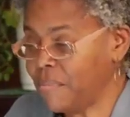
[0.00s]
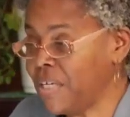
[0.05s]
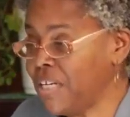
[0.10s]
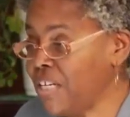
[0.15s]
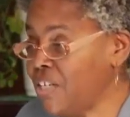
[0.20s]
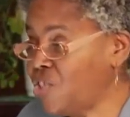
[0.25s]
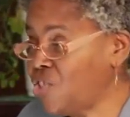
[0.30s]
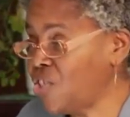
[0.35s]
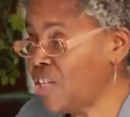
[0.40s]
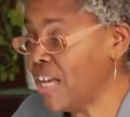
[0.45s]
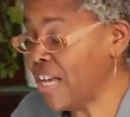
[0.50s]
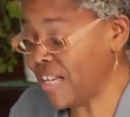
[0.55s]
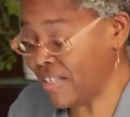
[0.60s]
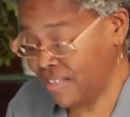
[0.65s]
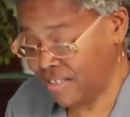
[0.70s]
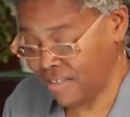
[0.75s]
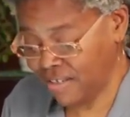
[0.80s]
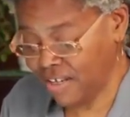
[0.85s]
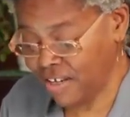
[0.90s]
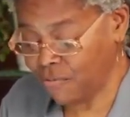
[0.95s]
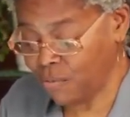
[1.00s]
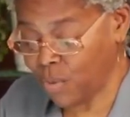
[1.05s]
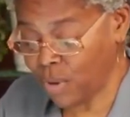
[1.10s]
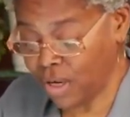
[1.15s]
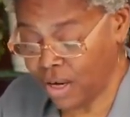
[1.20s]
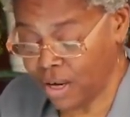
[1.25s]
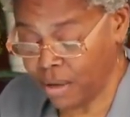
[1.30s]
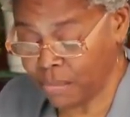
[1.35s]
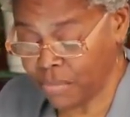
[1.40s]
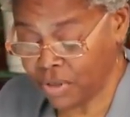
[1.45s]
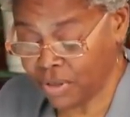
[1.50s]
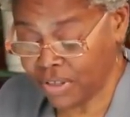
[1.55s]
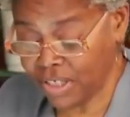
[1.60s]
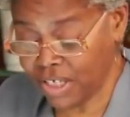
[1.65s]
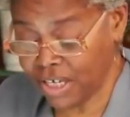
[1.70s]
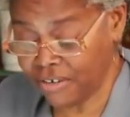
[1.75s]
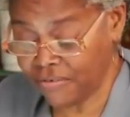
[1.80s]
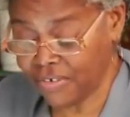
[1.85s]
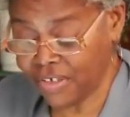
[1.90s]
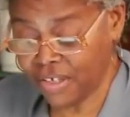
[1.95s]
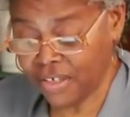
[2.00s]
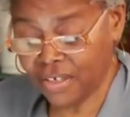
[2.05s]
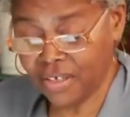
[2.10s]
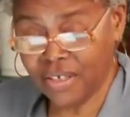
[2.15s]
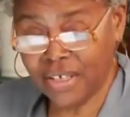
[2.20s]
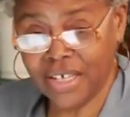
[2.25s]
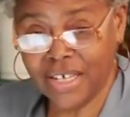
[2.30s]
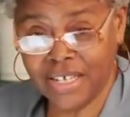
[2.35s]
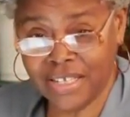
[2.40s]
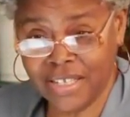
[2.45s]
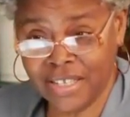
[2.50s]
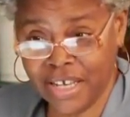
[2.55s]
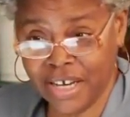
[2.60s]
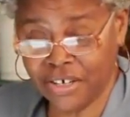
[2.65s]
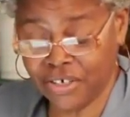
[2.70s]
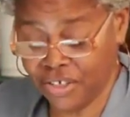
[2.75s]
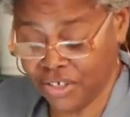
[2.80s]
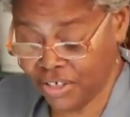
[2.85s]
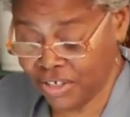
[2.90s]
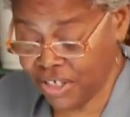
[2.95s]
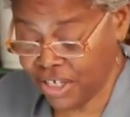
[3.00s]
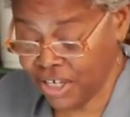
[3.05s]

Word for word: But each test, if we're humble enough, is there to